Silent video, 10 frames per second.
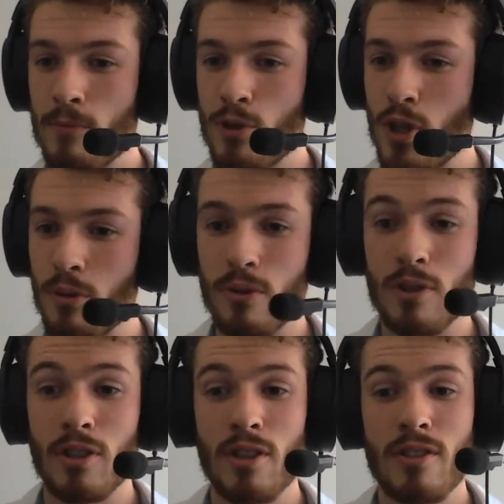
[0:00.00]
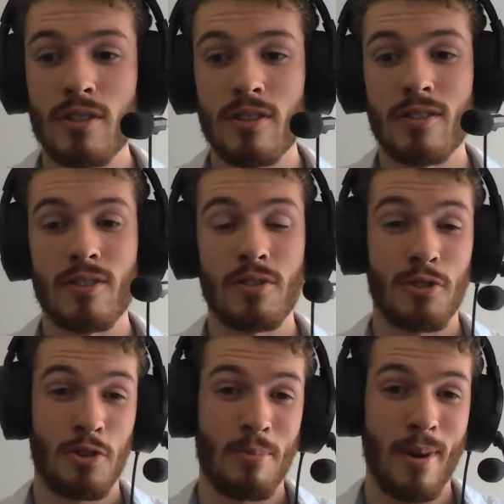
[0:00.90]
So good,
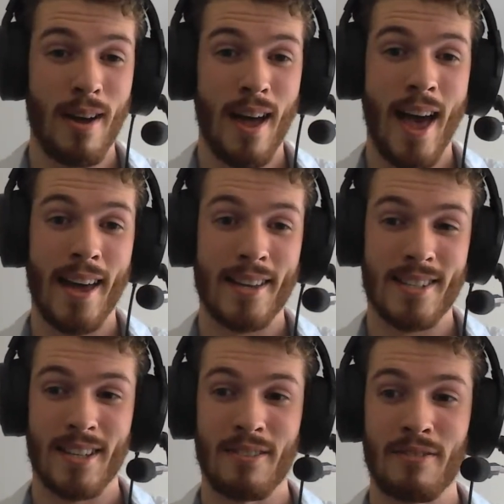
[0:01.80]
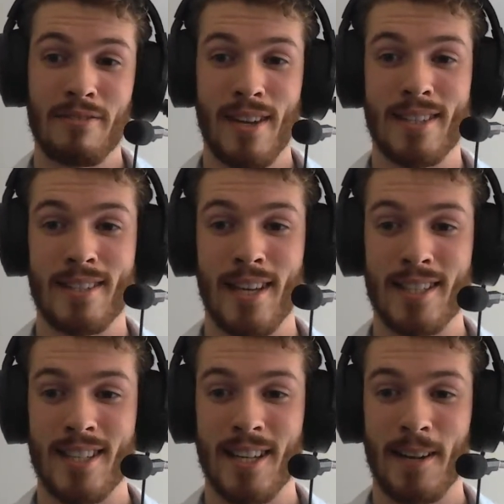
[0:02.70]
super, excellent,
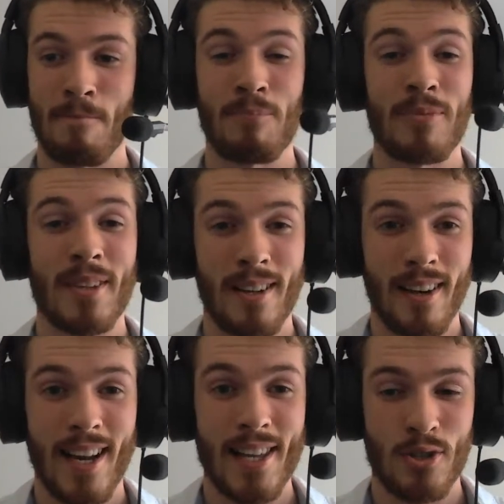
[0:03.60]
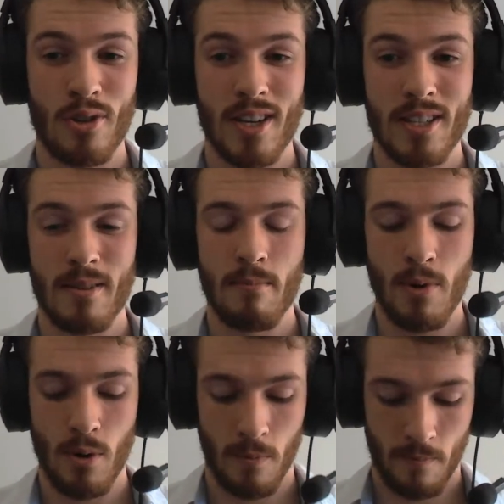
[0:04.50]
fantastic. Let's try some
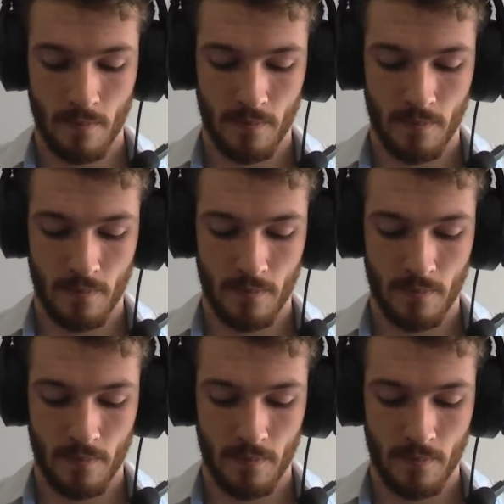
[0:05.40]
more.